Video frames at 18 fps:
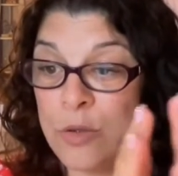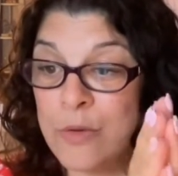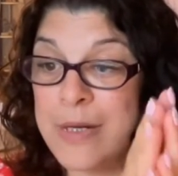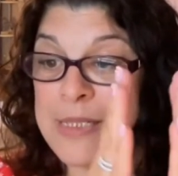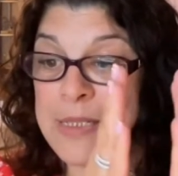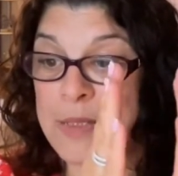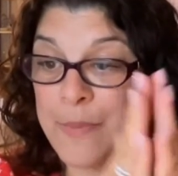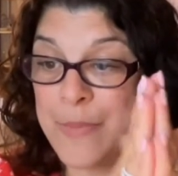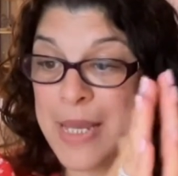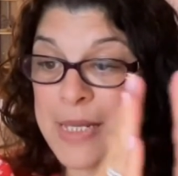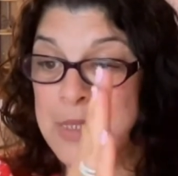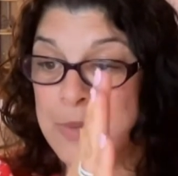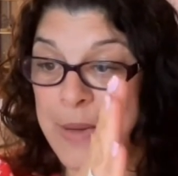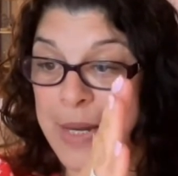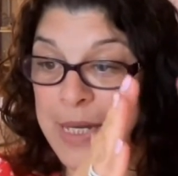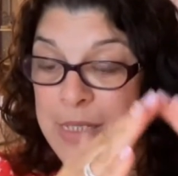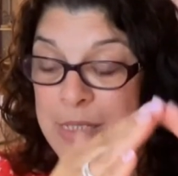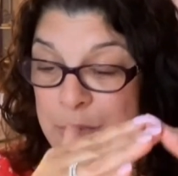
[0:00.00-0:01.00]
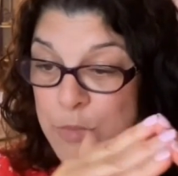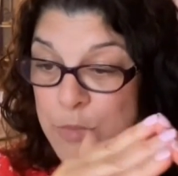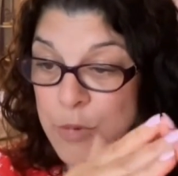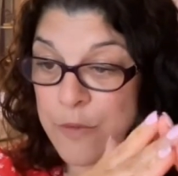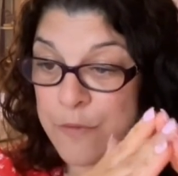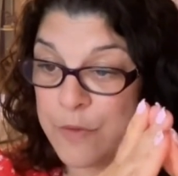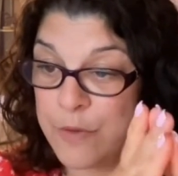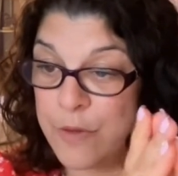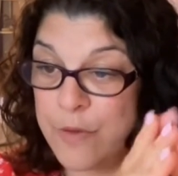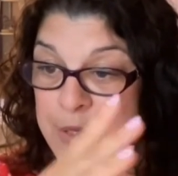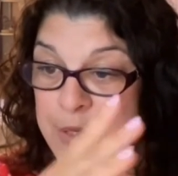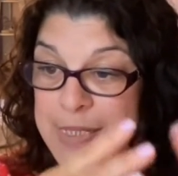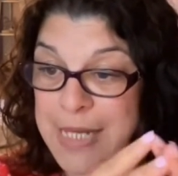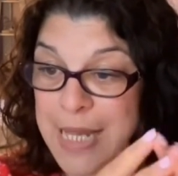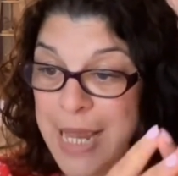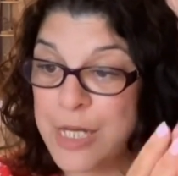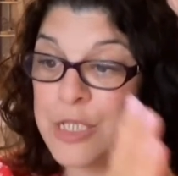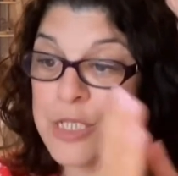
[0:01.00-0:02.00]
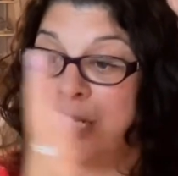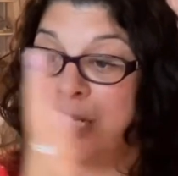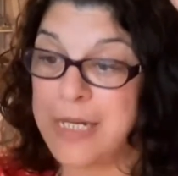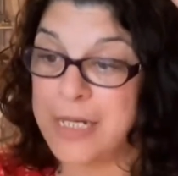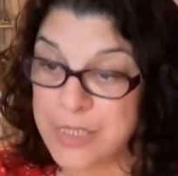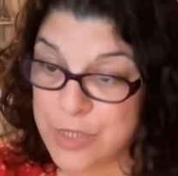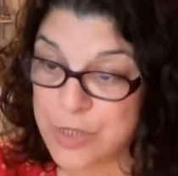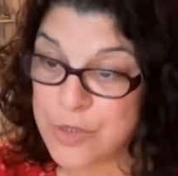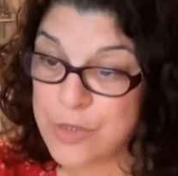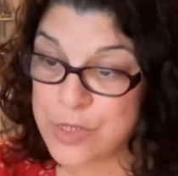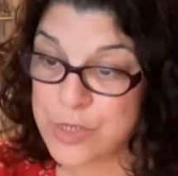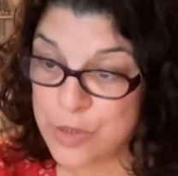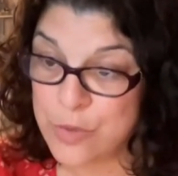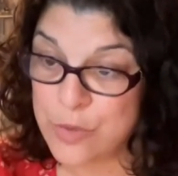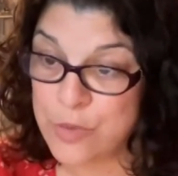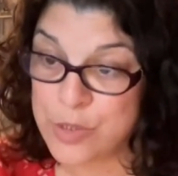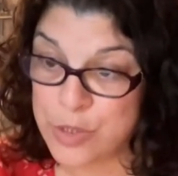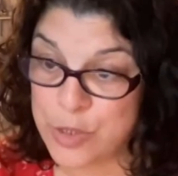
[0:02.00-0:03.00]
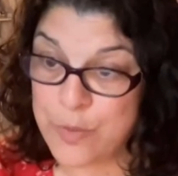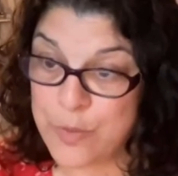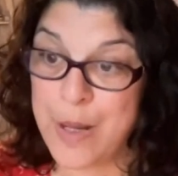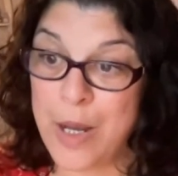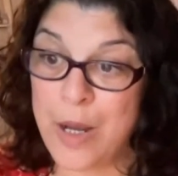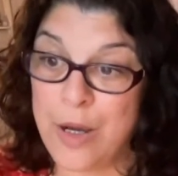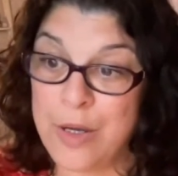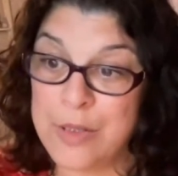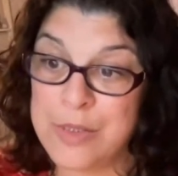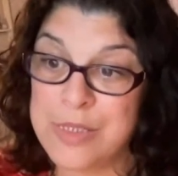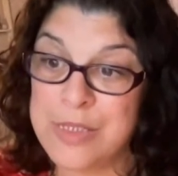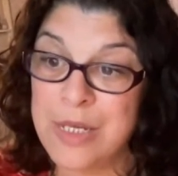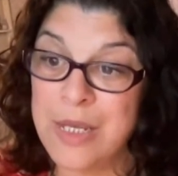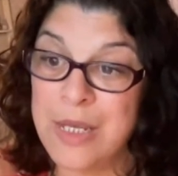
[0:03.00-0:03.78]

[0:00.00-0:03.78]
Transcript: or is the best way to move through this actually to part?